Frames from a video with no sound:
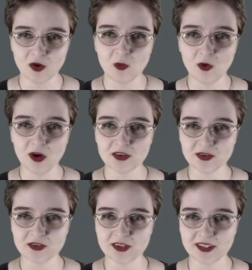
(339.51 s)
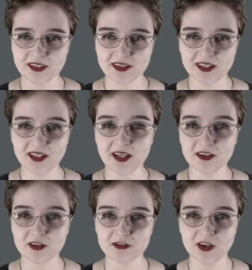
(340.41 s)
Wandering the
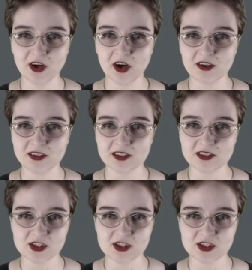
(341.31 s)
land of Nod,